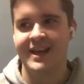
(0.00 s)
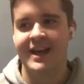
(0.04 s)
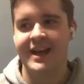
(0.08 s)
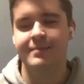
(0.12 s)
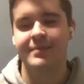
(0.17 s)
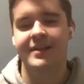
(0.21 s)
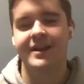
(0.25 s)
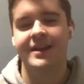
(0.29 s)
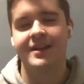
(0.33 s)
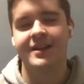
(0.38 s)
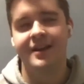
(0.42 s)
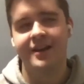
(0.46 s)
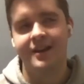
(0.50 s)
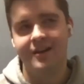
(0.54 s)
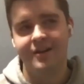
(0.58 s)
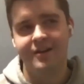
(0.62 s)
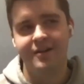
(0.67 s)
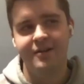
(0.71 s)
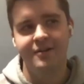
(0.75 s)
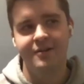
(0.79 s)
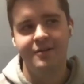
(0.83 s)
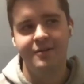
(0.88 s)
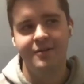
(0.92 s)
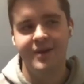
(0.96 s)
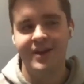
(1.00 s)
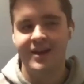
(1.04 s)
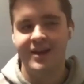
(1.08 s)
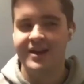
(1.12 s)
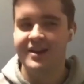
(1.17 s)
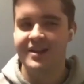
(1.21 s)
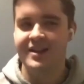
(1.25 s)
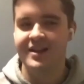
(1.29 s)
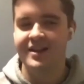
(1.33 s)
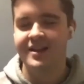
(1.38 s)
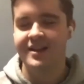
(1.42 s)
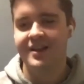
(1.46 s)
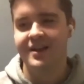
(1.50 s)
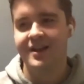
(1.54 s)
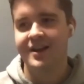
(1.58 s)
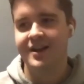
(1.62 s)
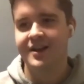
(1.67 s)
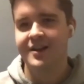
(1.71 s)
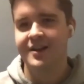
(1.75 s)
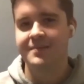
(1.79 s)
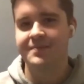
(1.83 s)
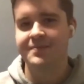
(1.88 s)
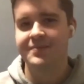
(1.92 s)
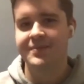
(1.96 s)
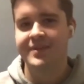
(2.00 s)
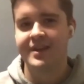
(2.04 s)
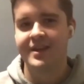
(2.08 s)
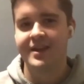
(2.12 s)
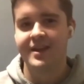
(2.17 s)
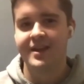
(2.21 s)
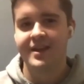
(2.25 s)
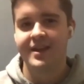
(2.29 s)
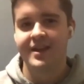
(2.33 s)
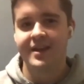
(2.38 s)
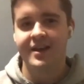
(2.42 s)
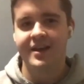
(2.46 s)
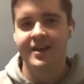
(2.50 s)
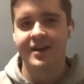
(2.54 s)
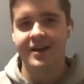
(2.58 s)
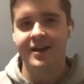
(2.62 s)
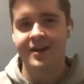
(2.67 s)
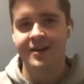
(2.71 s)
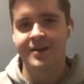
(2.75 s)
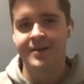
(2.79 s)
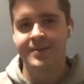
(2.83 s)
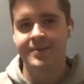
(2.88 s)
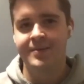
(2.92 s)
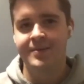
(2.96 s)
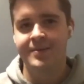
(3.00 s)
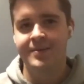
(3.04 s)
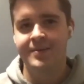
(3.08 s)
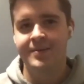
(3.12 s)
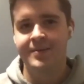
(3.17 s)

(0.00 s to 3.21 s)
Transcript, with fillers: I'm like oh well um, um,